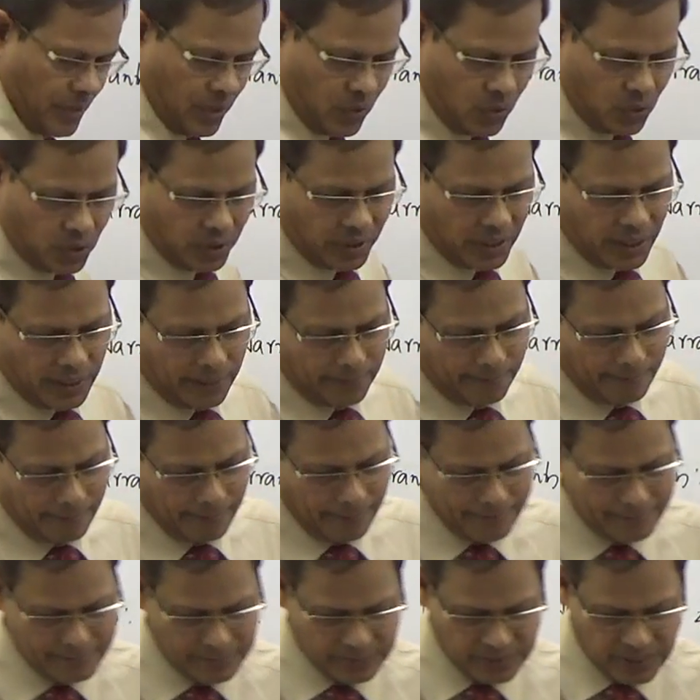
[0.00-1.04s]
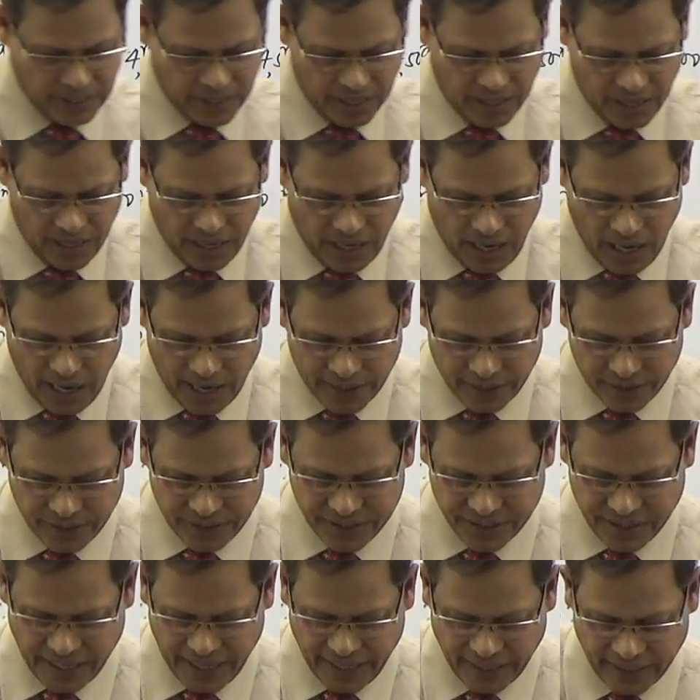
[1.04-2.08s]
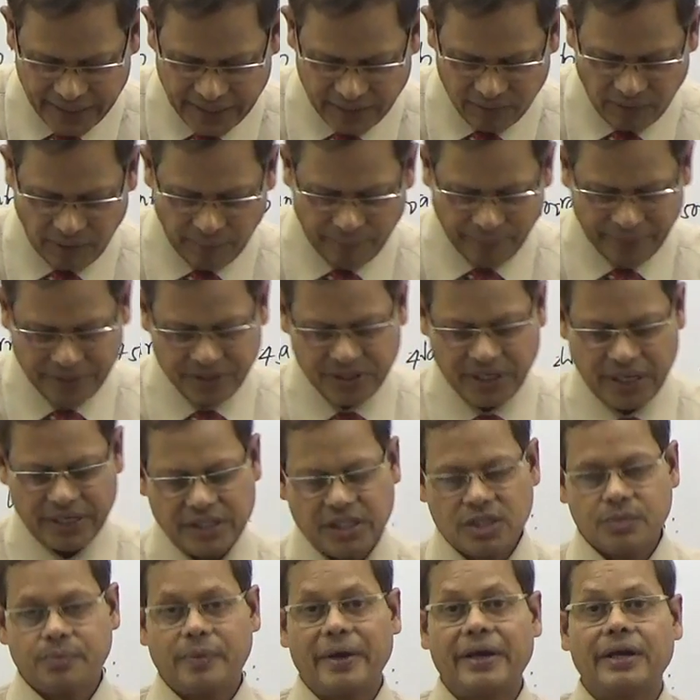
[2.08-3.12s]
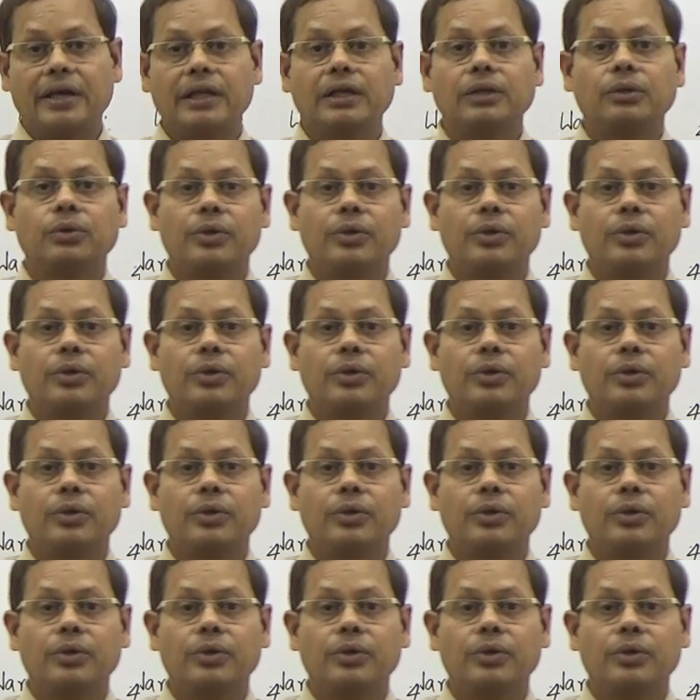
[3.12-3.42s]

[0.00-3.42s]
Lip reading: Okay. And design and development charges paid in